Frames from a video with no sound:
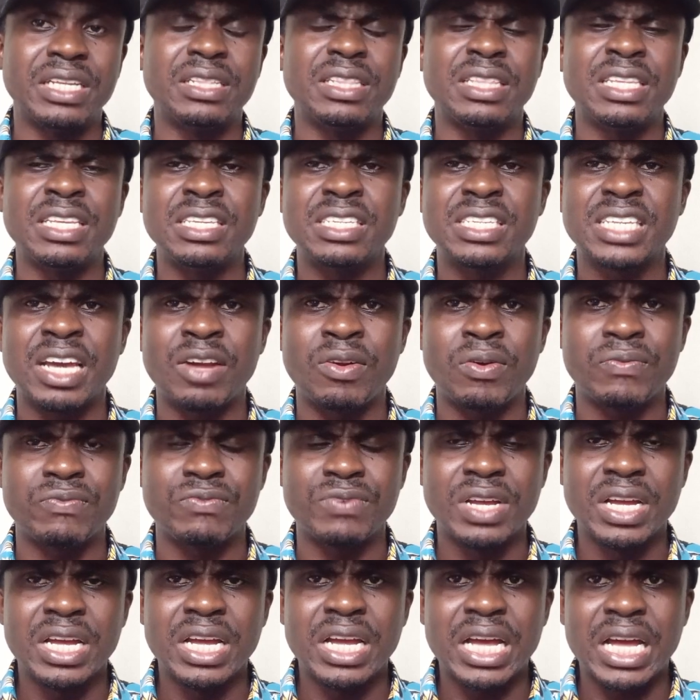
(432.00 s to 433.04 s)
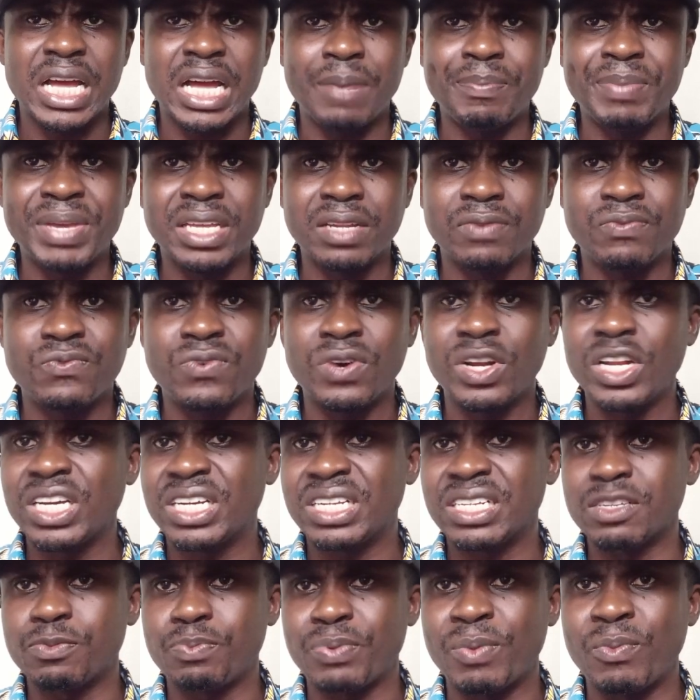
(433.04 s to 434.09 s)
these kind of
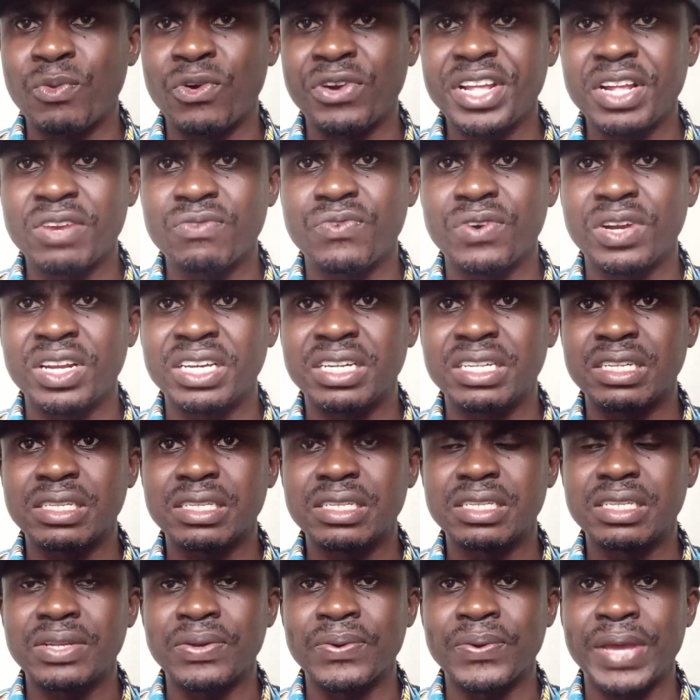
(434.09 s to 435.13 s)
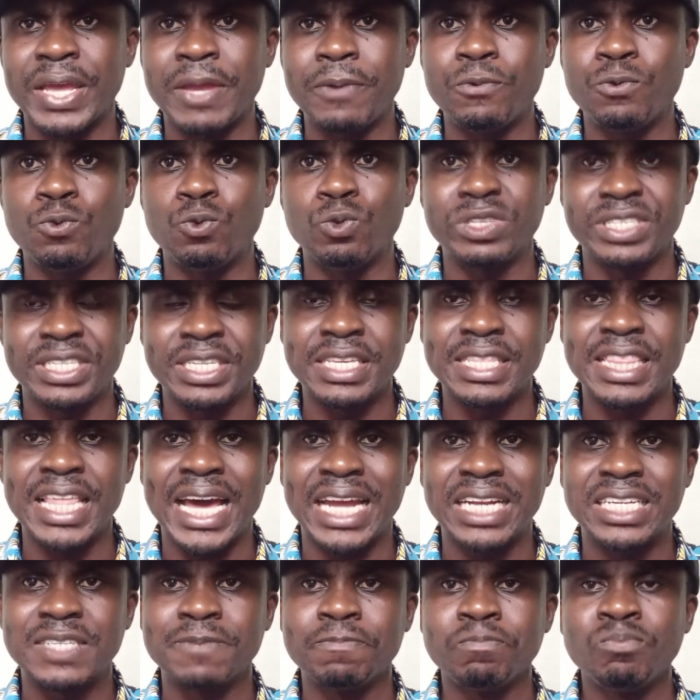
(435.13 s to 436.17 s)
follicles, primordial follicles. Okay, we will see
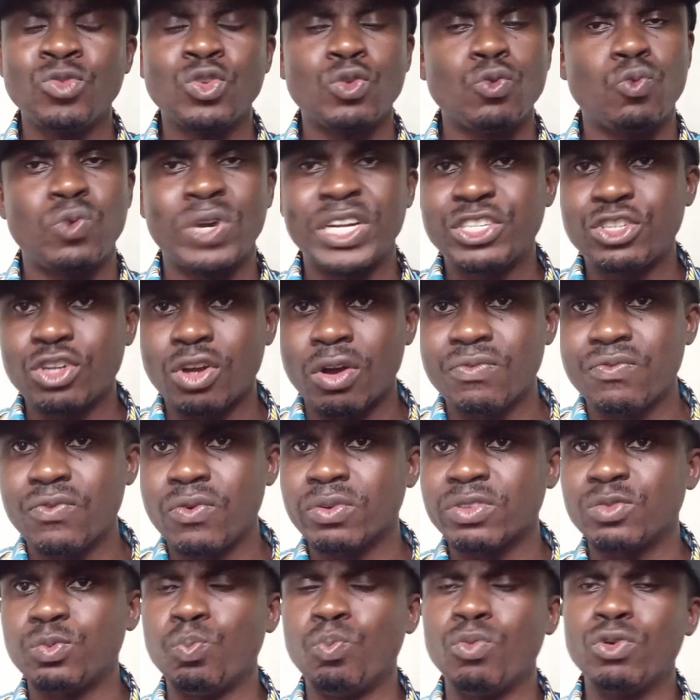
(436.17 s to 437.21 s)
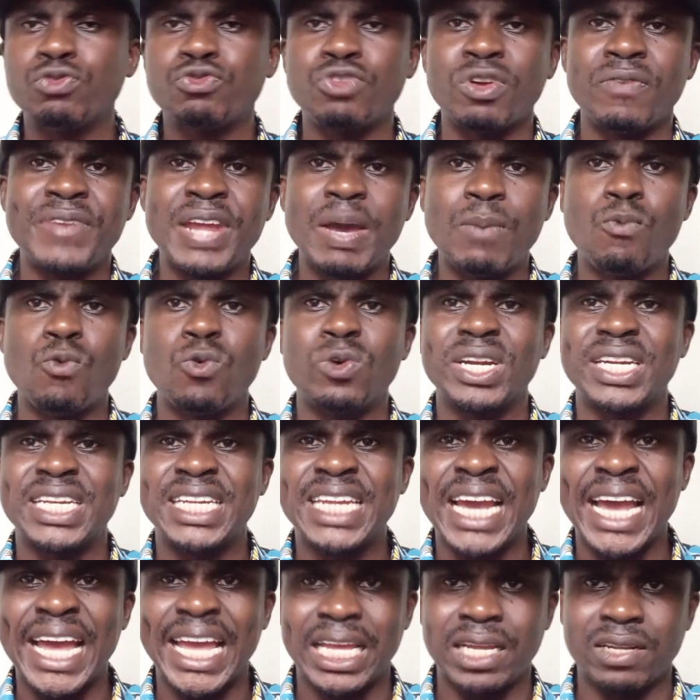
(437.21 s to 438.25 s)
that, which of course most of them will
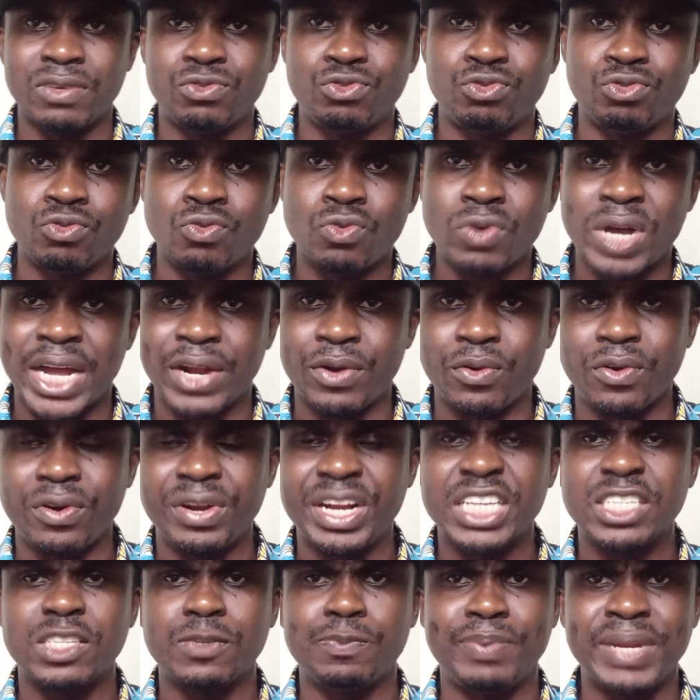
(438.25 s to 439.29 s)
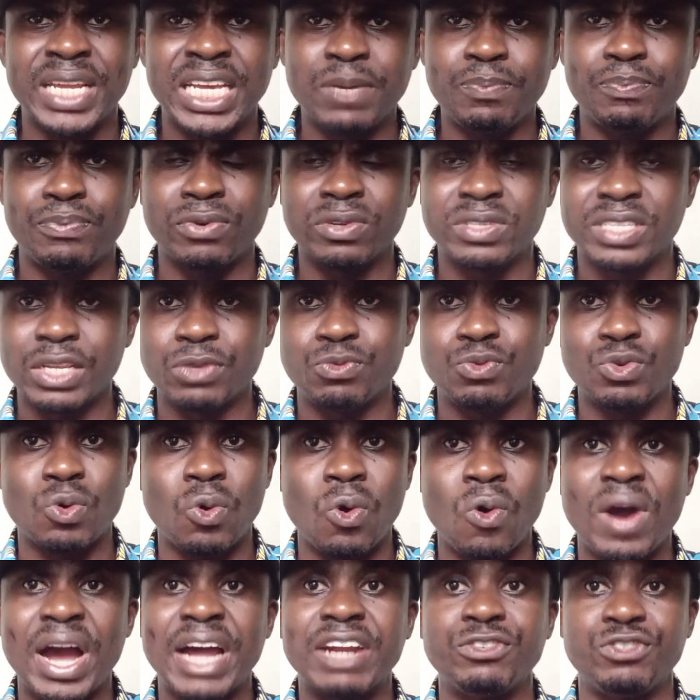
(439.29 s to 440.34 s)
die through an unexplained process we
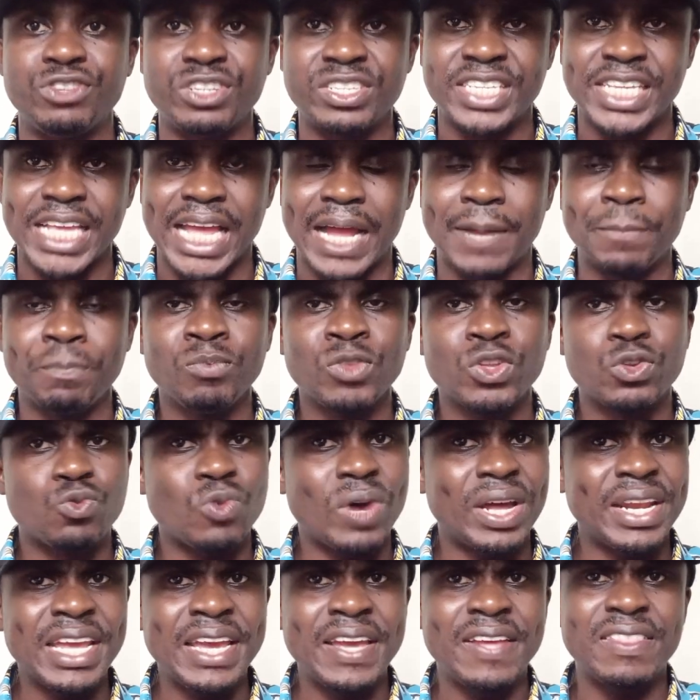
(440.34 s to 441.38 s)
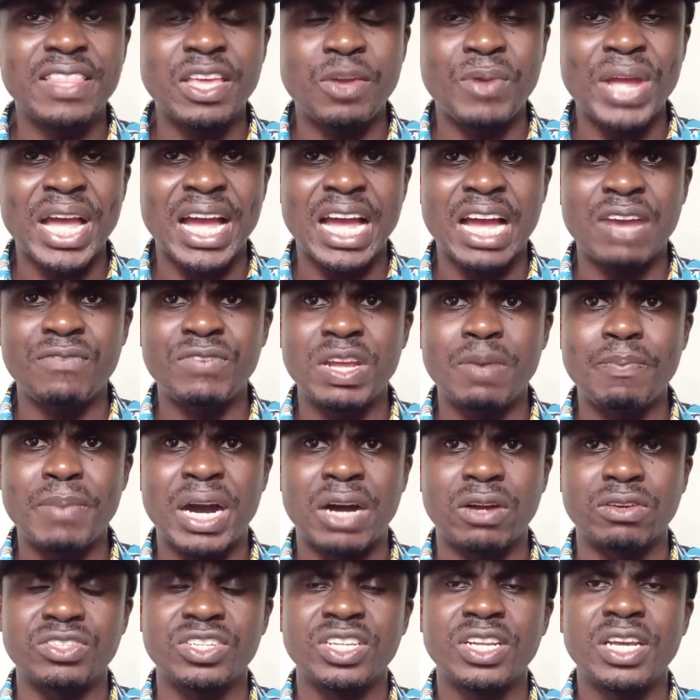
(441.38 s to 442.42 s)
call atresia. So at the end of the day, we are having
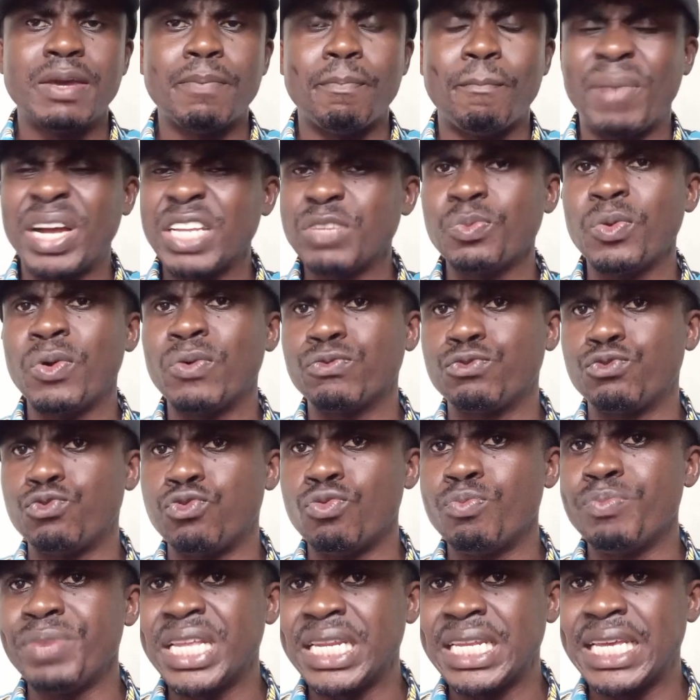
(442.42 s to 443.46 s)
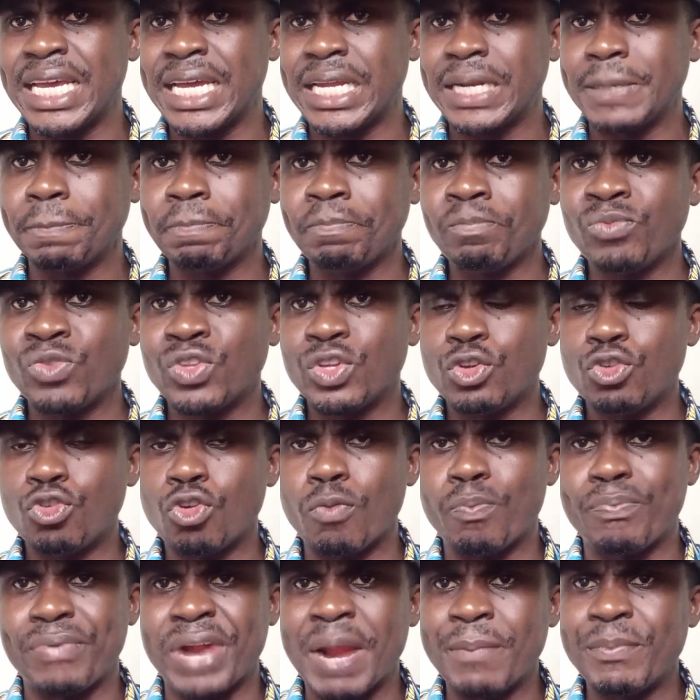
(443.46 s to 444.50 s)
about maximum of 2 million,
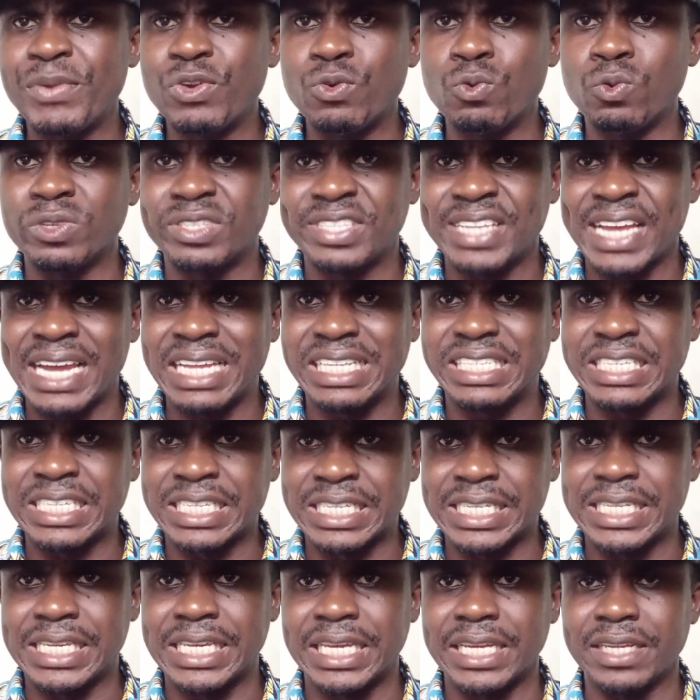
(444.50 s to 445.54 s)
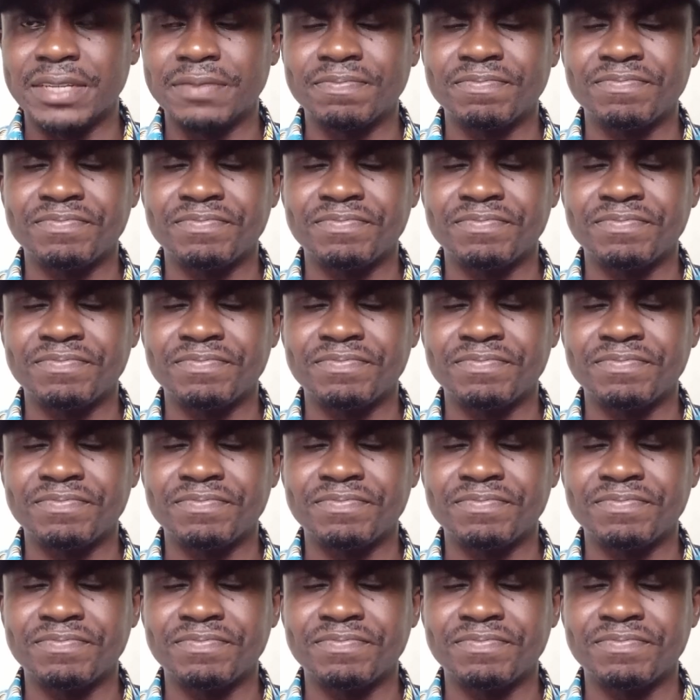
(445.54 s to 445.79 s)
primary oocytes in here.